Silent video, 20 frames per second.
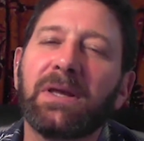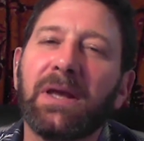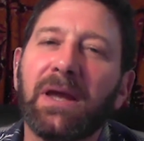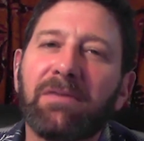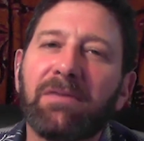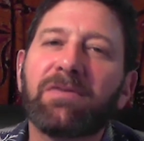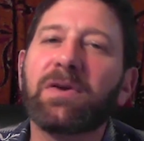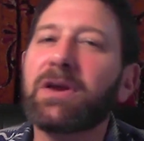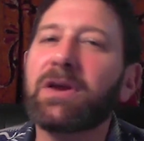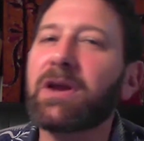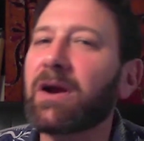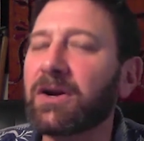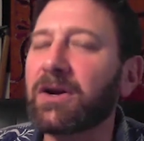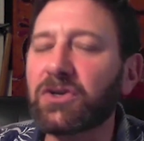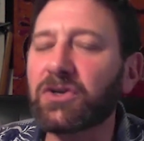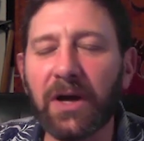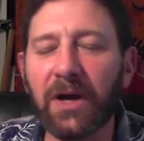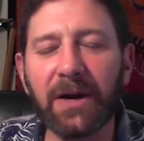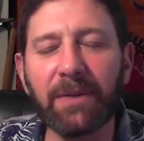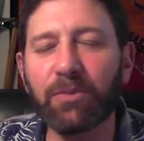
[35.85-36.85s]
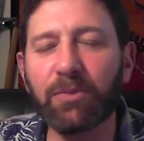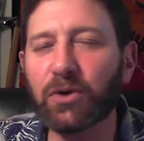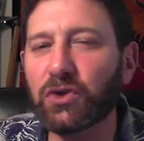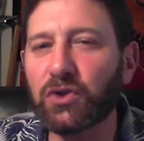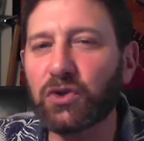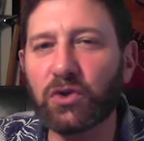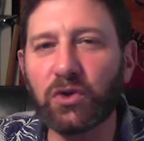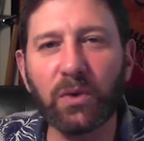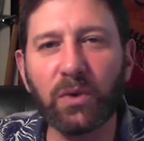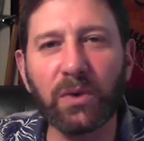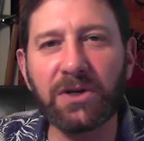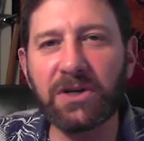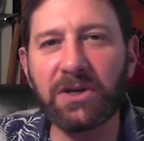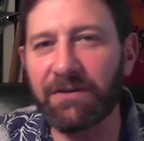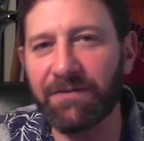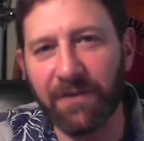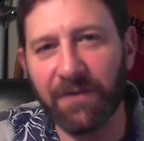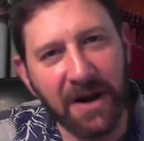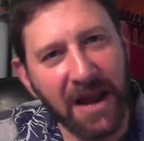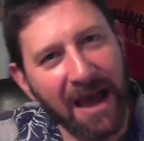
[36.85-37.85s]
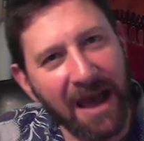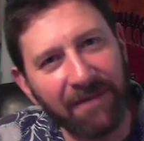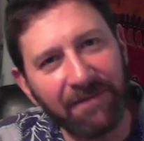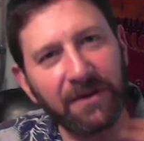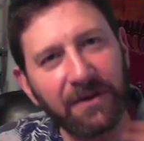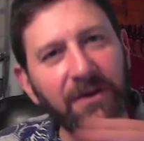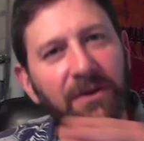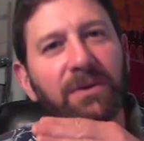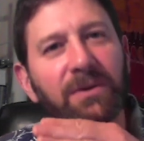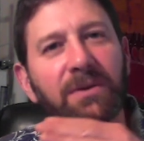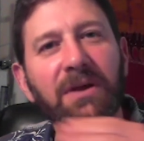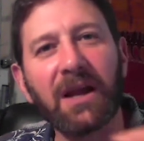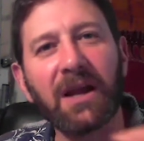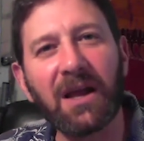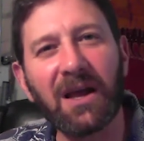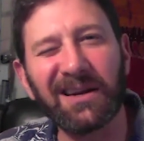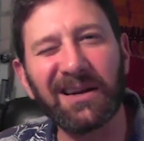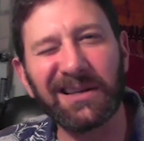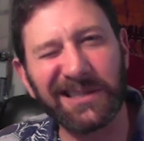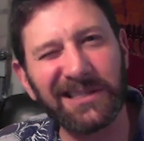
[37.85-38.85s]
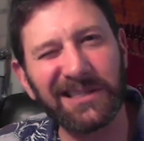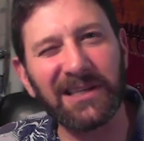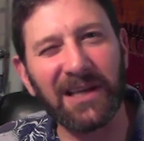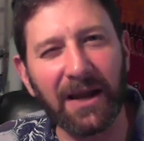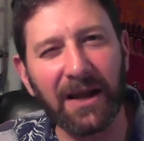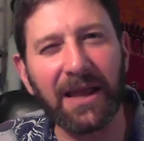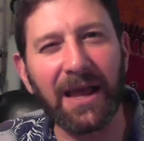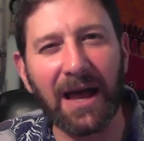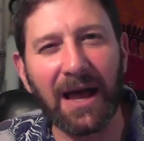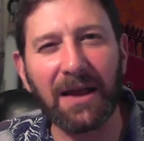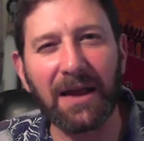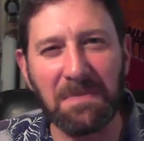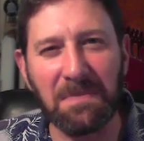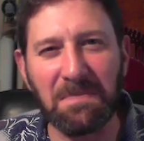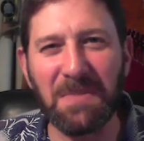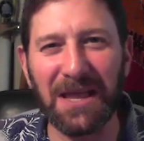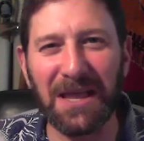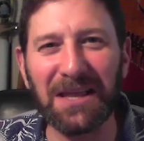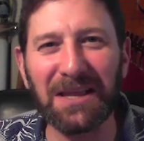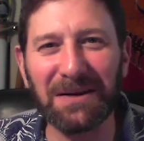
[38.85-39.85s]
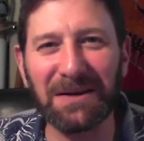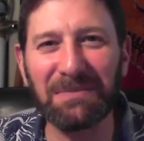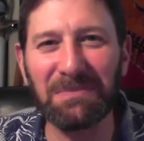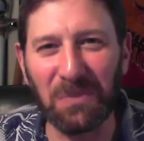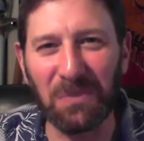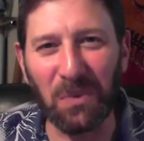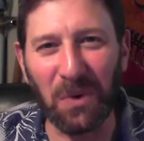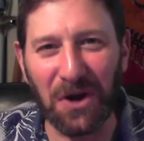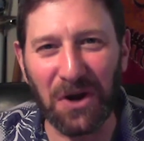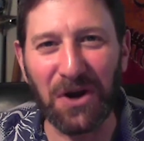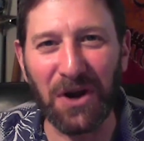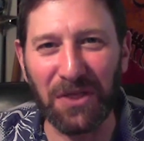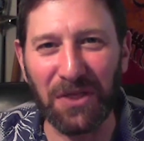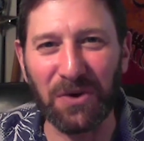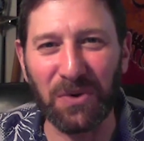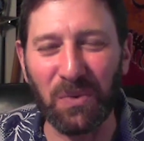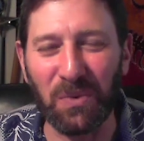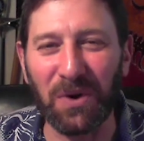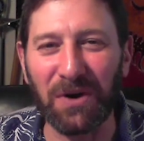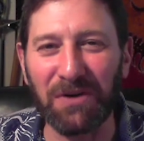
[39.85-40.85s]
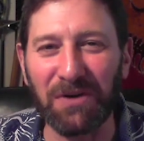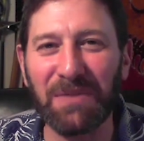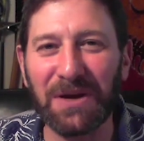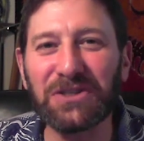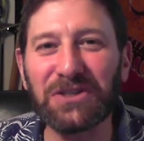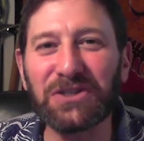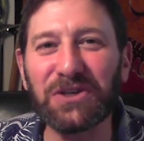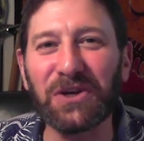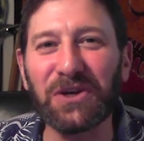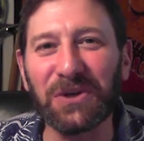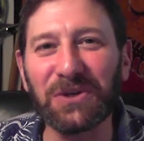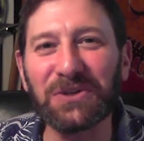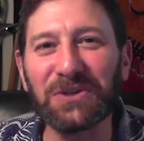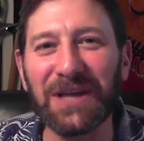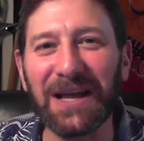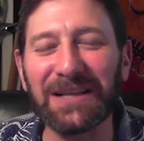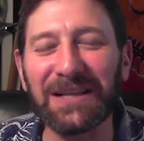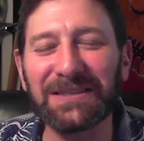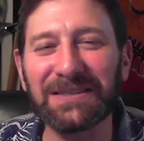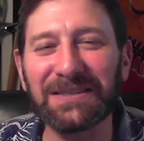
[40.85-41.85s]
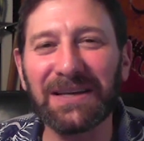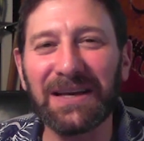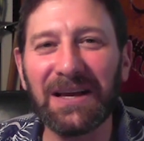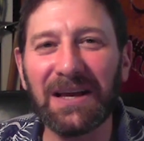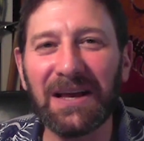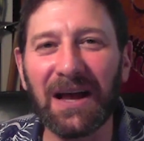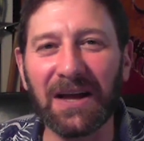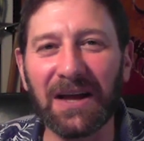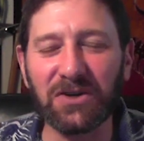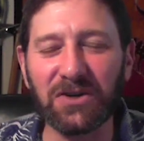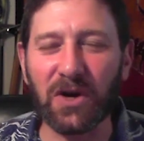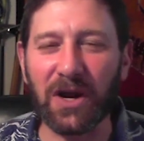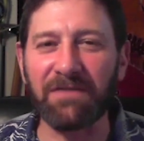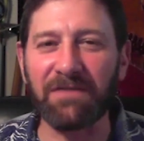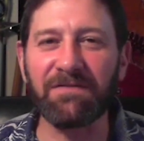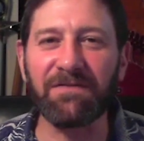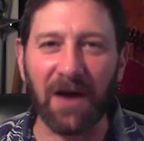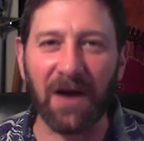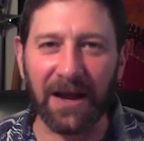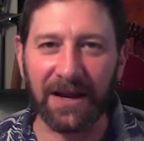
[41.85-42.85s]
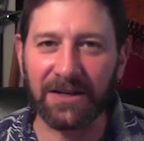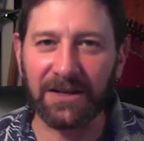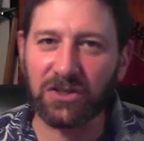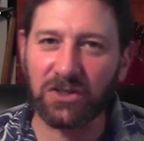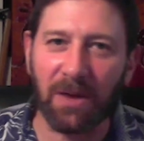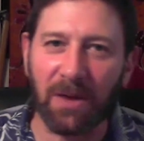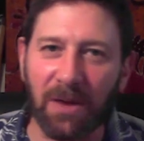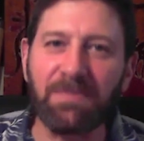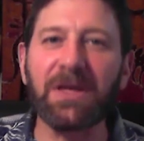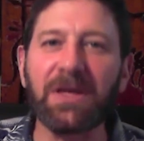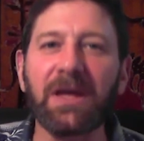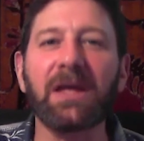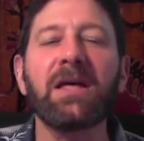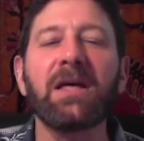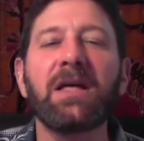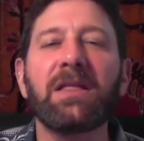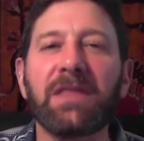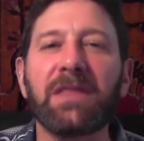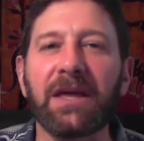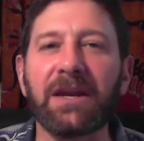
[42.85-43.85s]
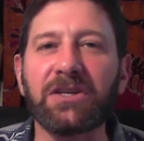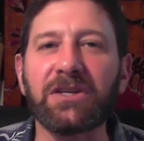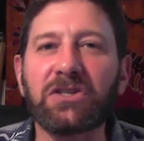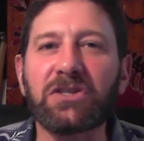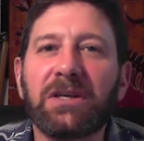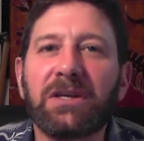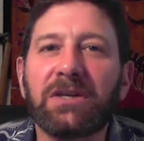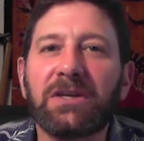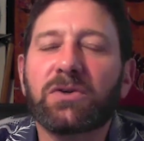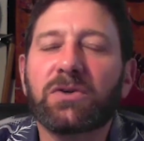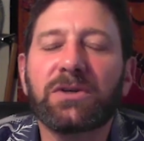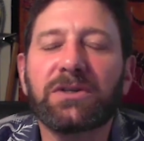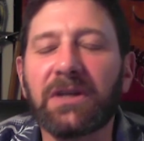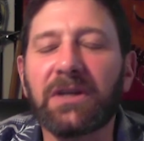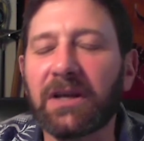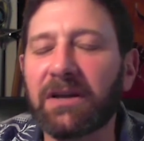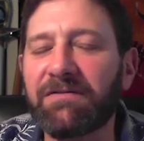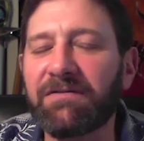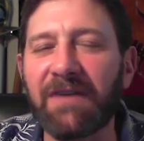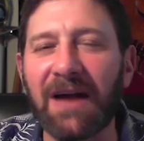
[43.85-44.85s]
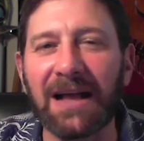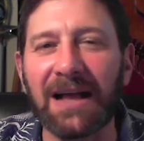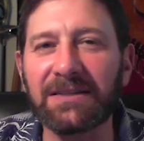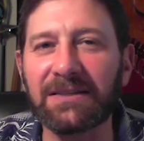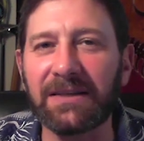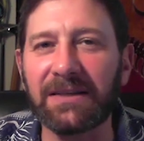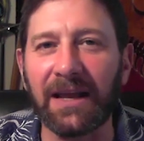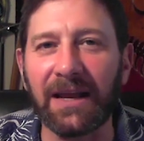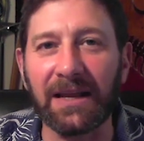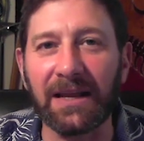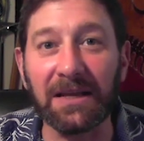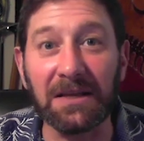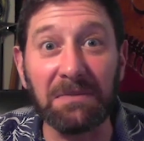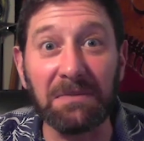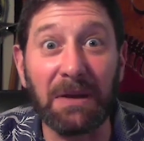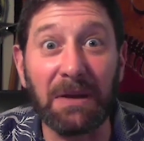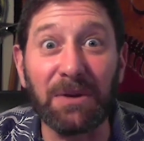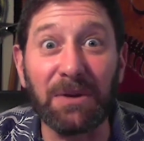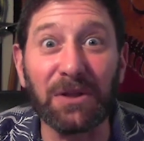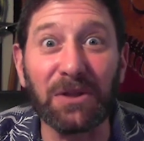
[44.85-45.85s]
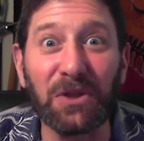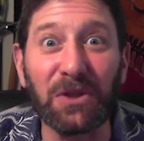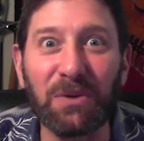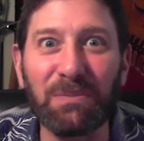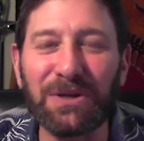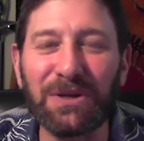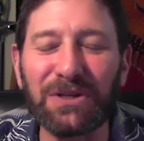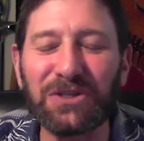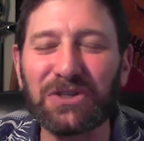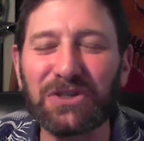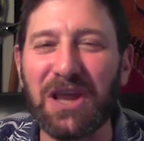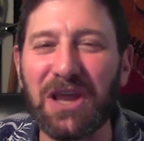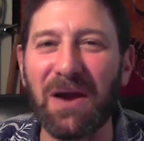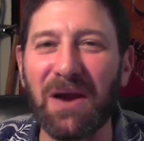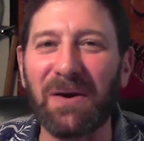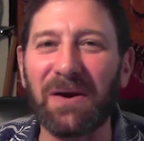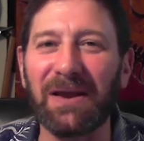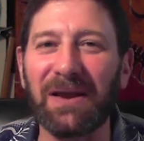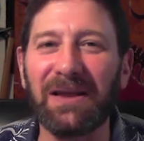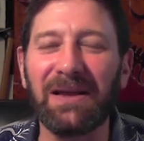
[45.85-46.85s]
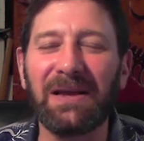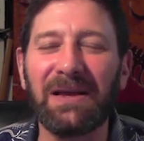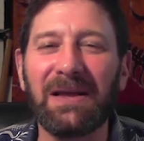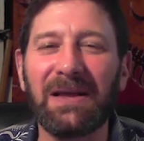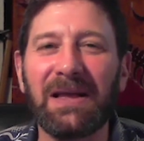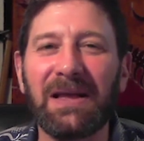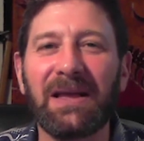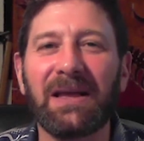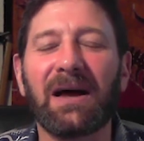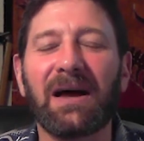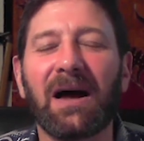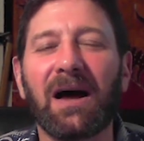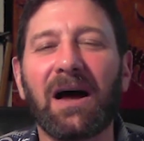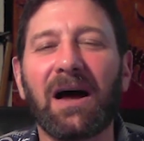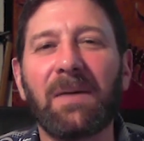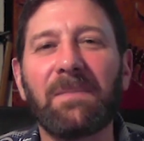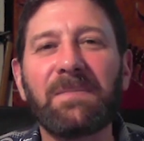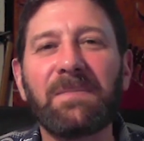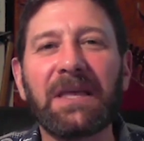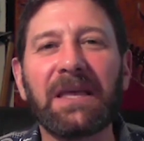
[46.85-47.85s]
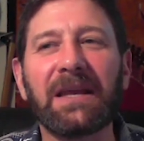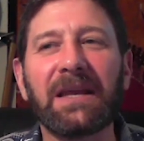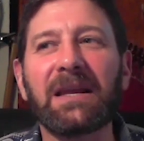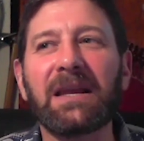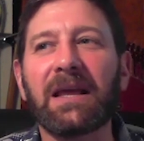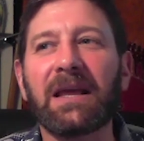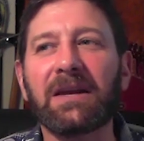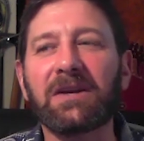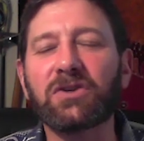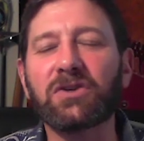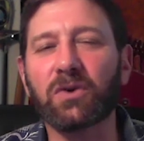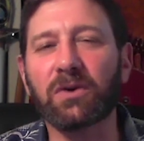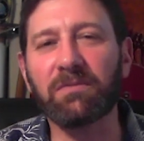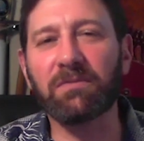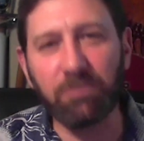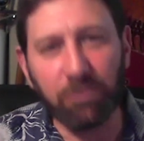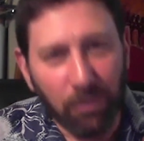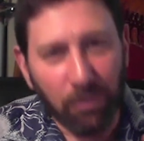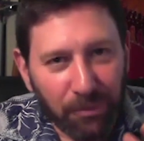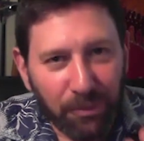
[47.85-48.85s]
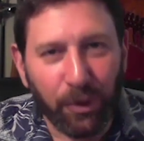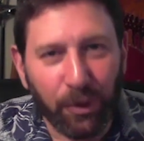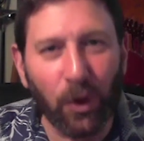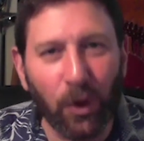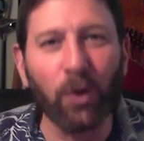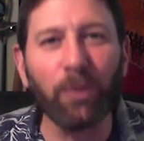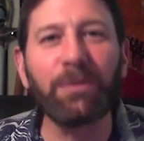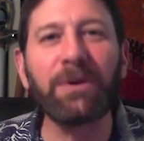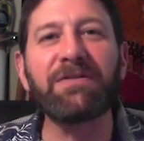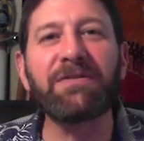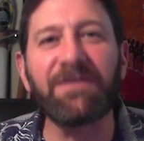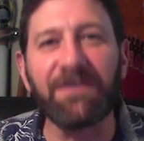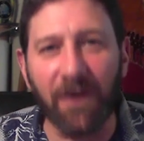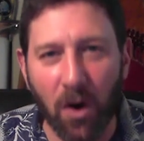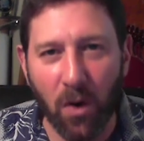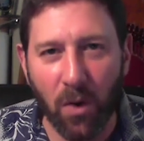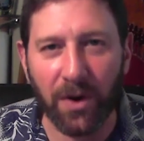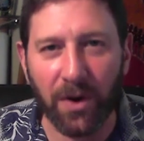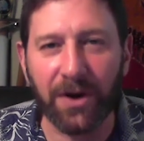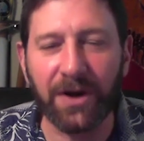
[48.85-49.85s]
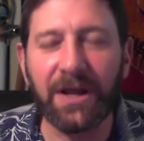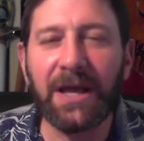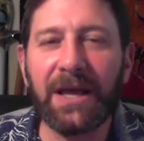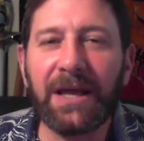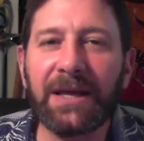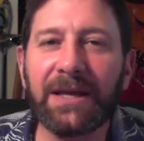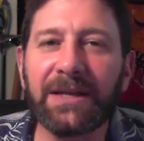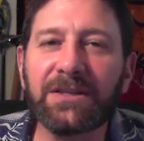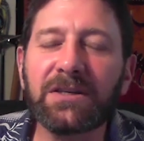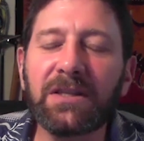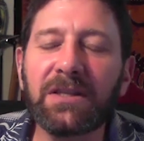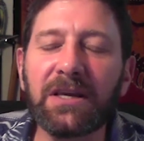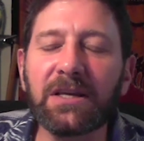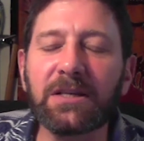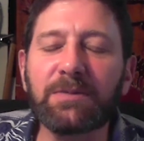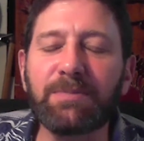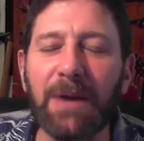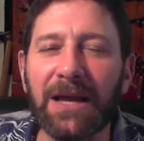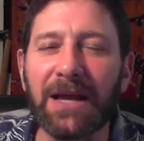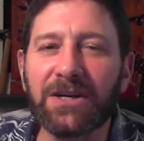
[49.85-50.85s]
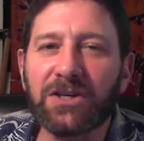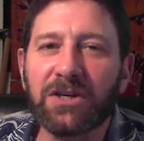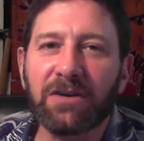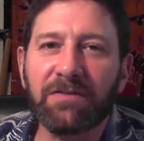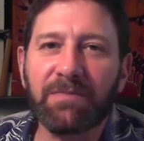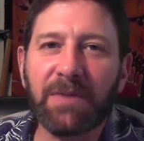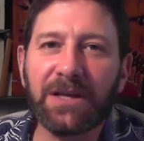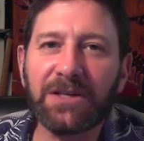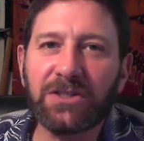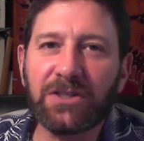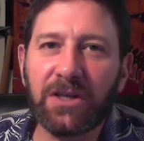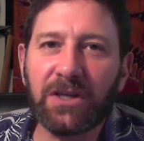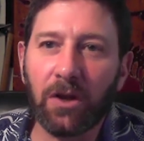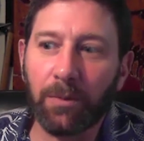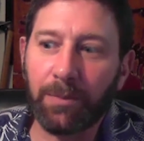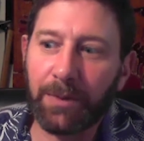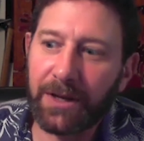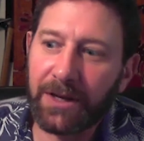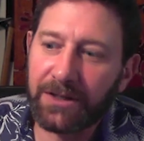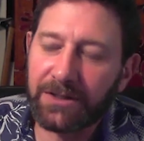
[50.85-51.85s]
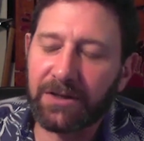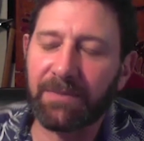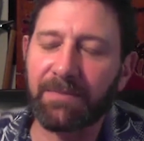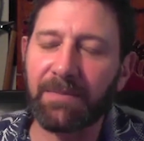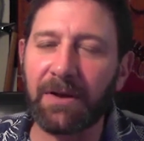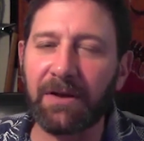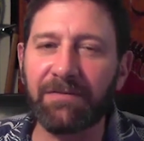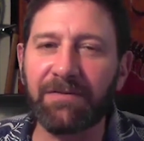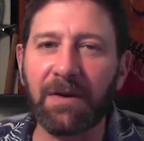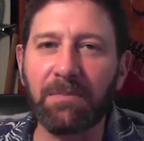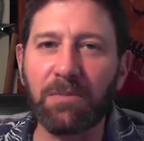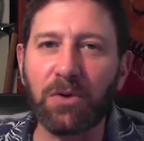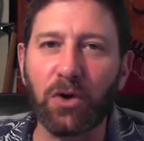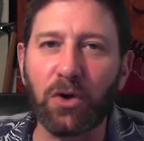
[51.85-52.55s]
Every year I try to pursue a different avenue that I kind of suck at and make it another one of my skill sets. I try to find something that is interesting and fascinating and maybe a little bit scary um, and, and sort of pull me forward into the expansion of my skill, because I'm, if I'm